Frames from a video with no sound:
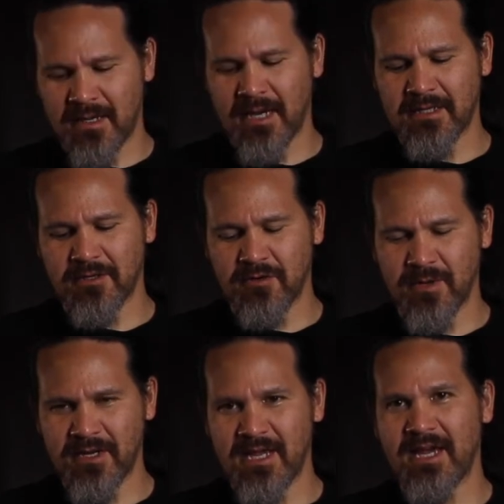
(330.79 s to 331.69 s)
He got to know my
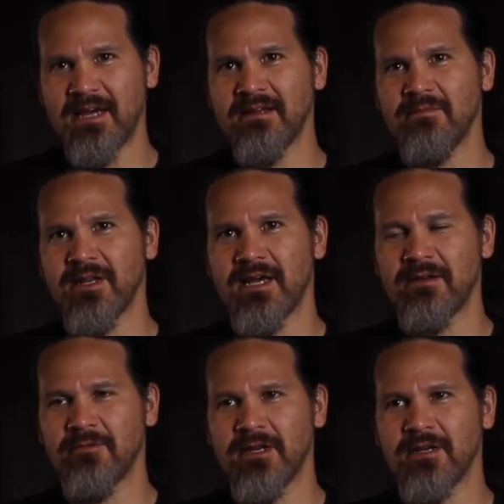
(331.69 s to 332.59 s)
dad. My dad
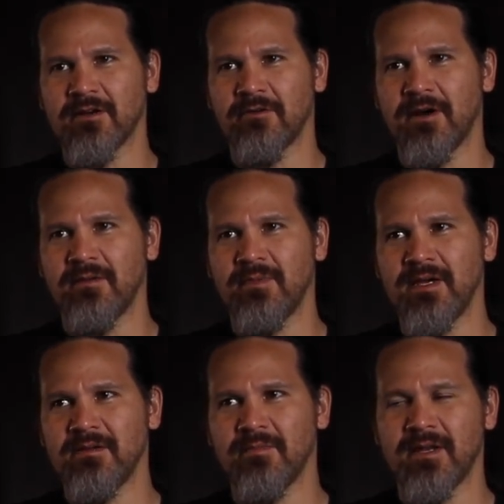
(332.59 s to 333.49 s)
went in there quite a
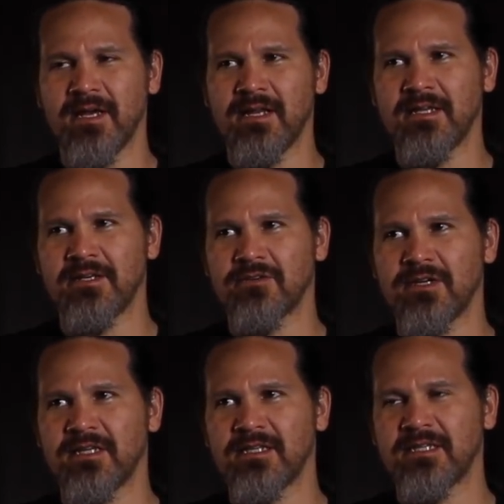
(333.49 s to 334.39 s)
bit. My dad didn't drink
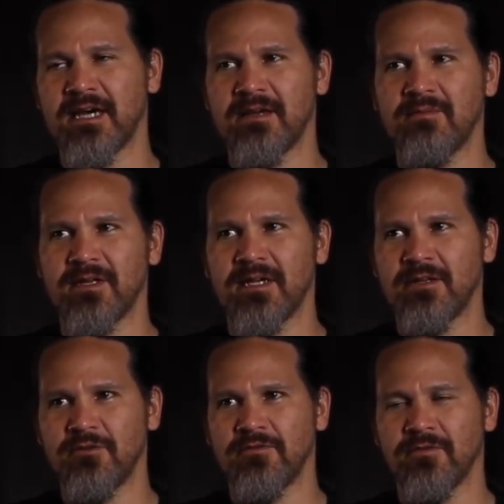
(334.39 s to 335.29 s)
at the time, but he
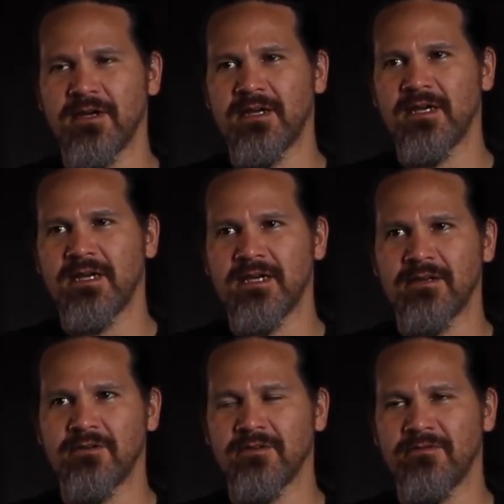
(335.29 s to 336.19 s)
knew Frankie, he
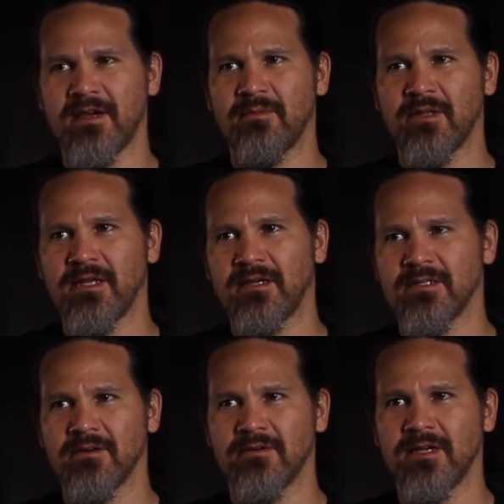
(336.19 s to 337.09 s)
knew the family,
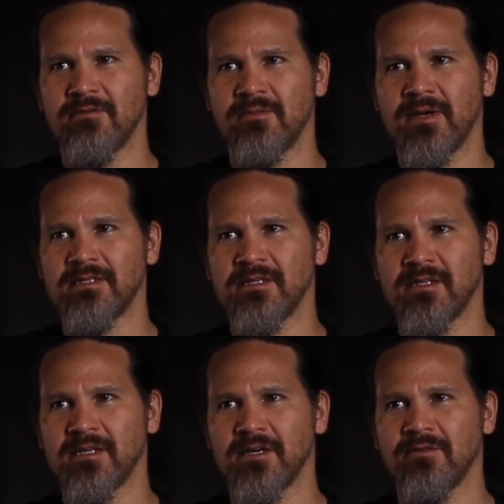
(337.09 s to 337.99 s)
so he would
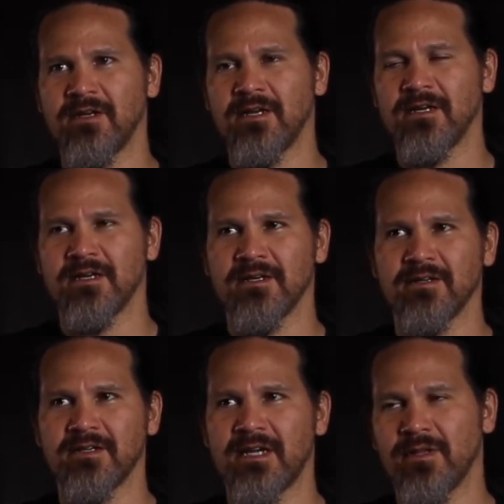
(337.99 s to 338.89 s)
basically go in
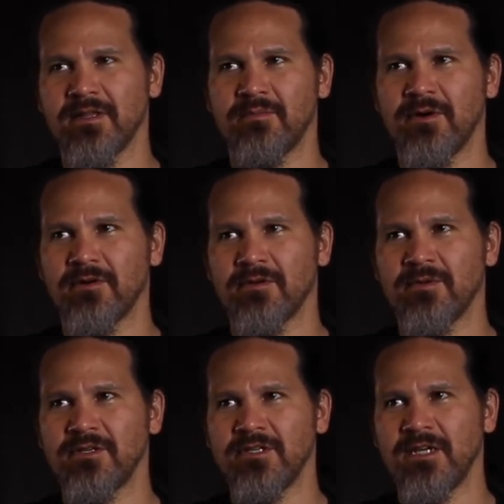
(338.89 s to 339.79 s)
there, play the poker
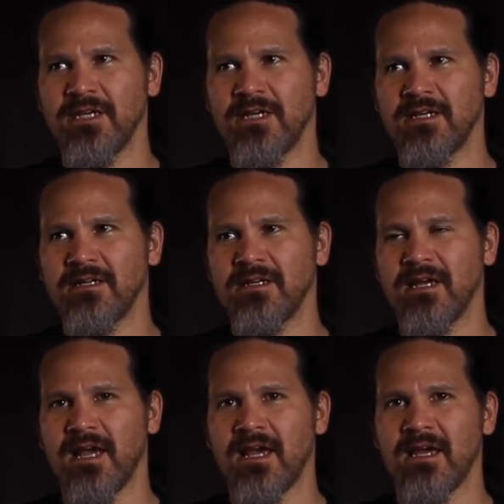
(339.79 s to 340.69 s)
machine,
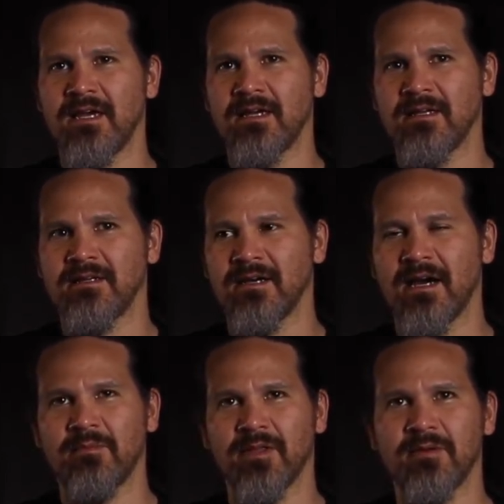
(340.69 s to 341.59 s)
and I
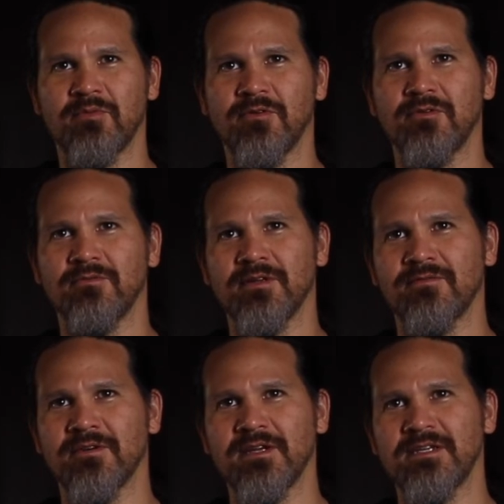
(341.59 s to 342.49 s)
played pool with
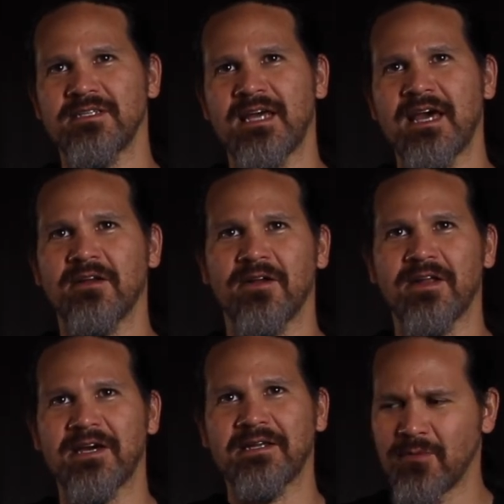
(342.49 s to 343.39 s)
Frankie's dad all
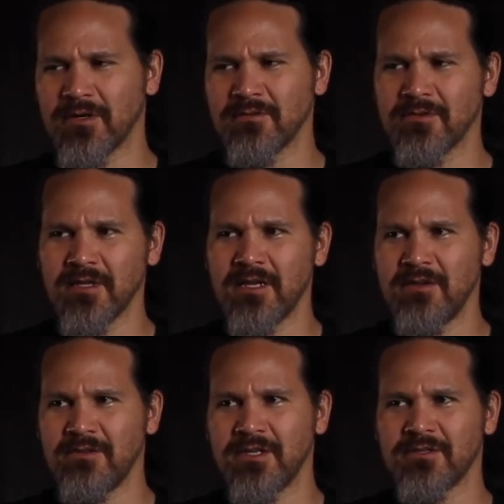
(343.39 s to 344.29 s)
night. Sparked a really
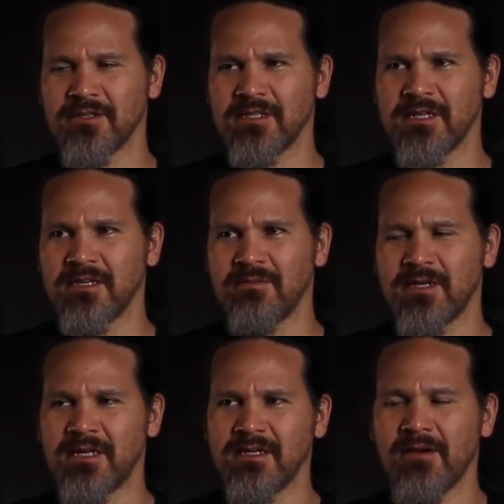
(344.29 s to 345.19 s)
huge interest into
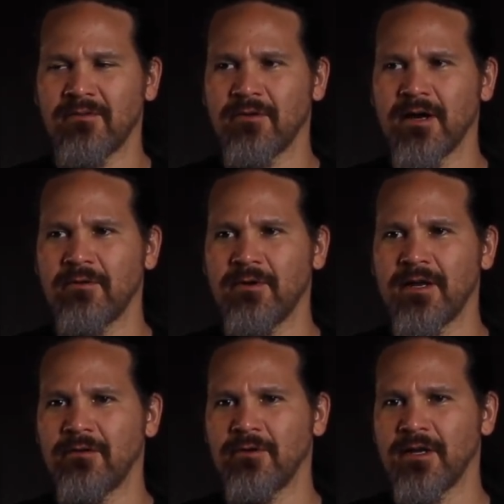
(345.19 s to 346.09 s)
me. Everywhere I went,
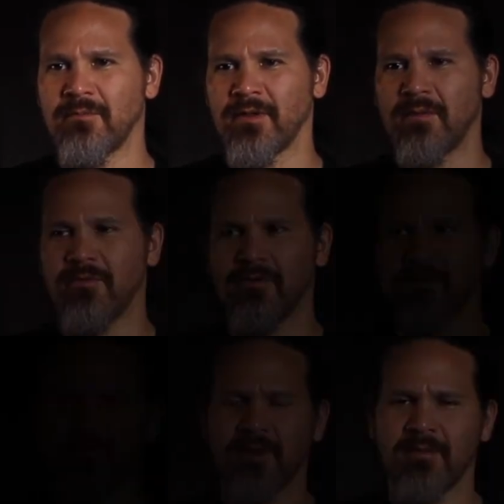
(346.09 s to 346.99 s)
I wanted to play pool. A
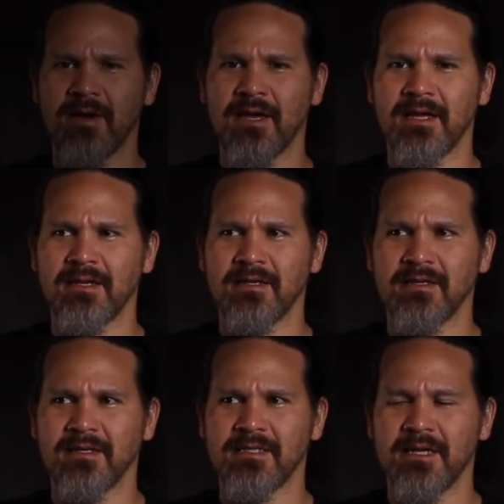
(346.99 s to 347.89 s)
friend of mine,
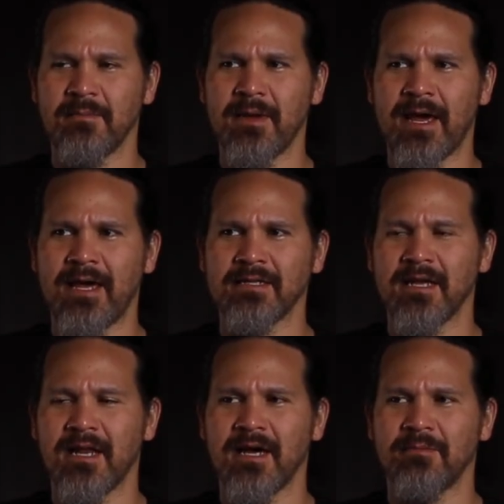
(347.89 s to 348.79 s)
Tim Bass,
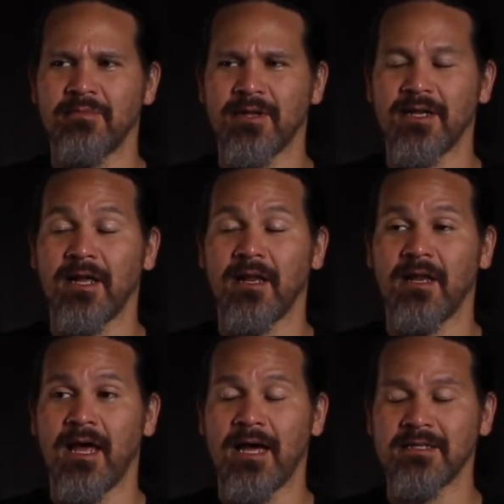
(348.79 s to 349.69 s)
and I played a
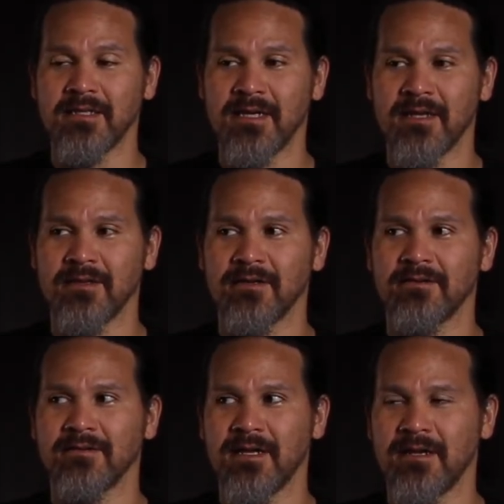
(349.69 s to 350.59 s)
lot together,
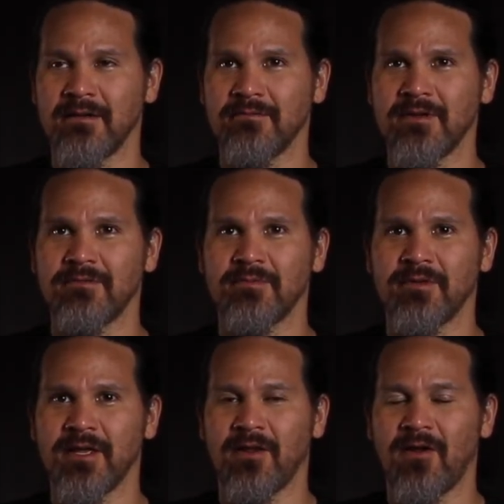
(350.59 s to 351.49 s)
and we would
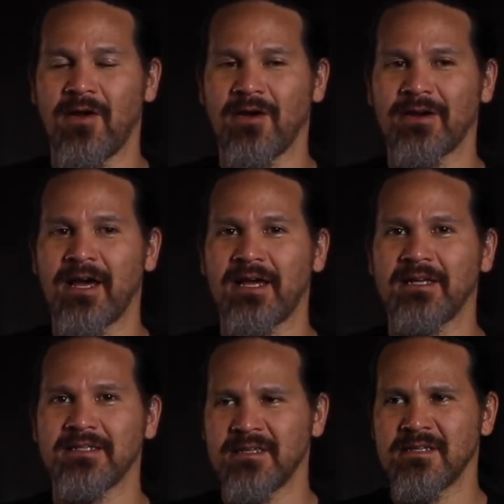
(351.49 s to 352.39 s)
play long
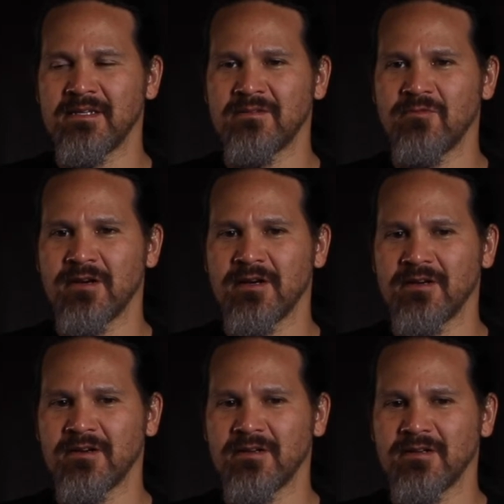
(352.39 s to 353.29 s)
nights. This is
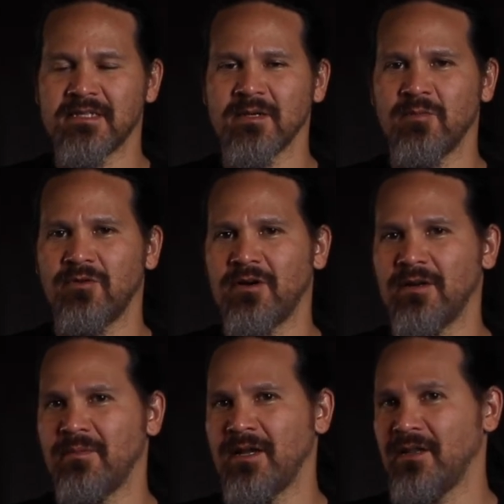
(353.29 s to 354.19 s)
where the symbol
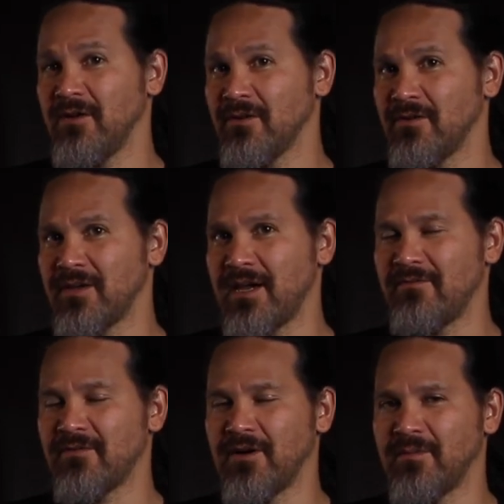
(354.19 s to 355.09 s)
on my logo came
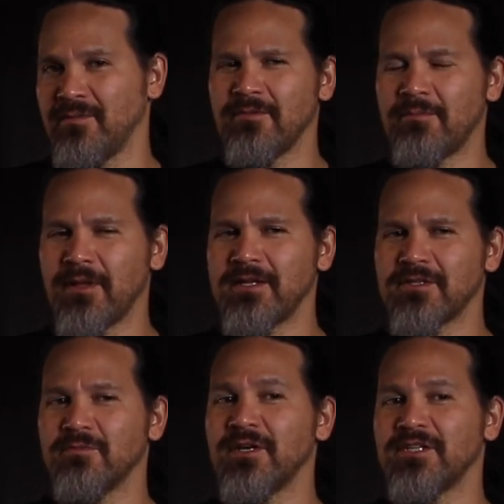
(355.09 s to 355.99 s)
from. We played
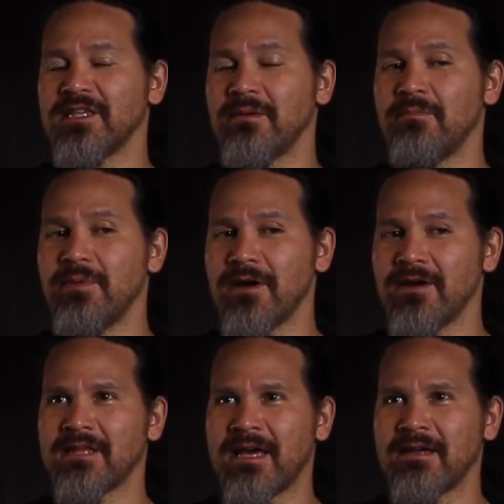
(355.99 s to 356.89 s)
so much at the
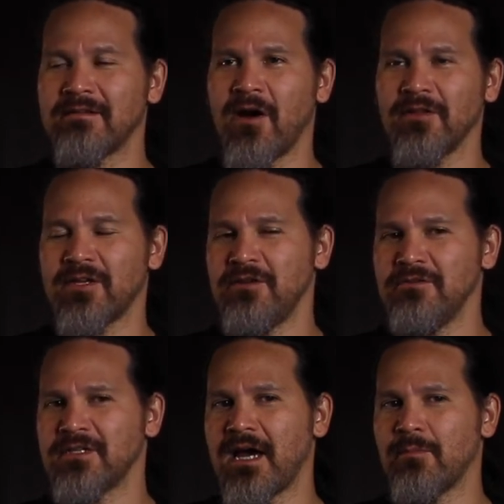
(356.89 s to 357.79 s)
barrack that all the
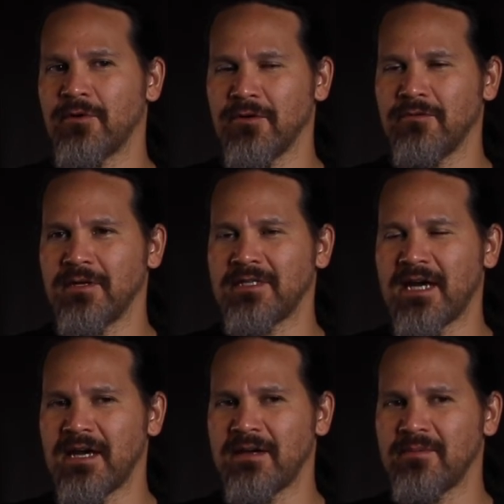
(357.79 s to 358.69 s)
cues got broke one
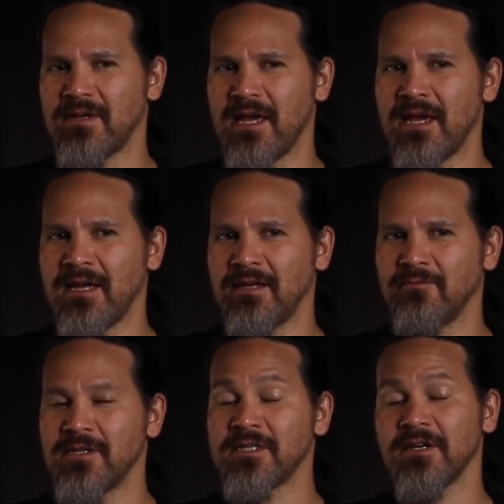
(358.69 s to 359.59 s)
time, and
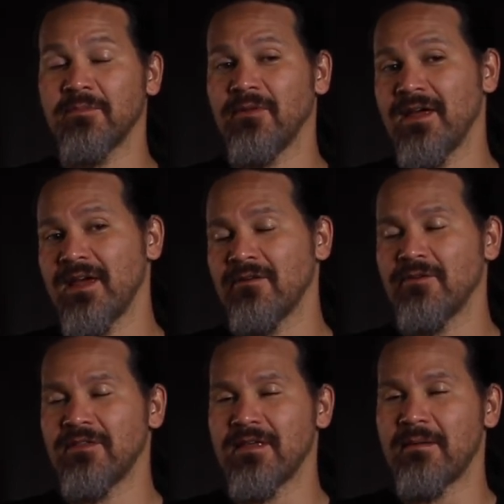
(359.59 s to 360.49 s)
we started playing
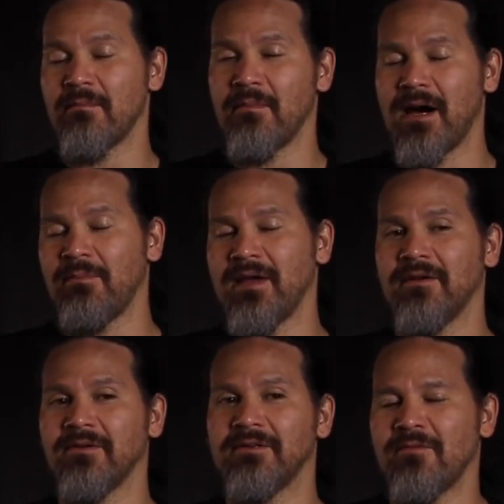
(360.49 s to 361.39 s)
with a mop
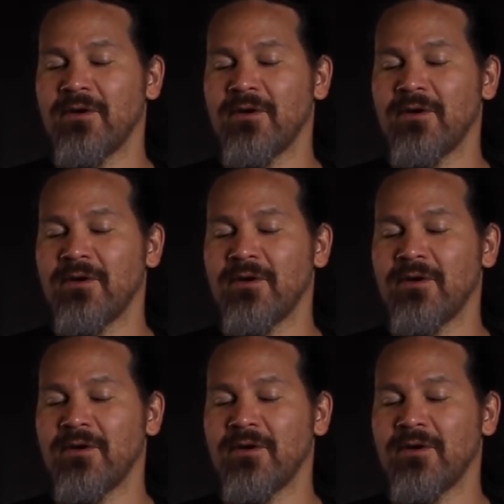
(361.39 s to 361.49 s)
handle.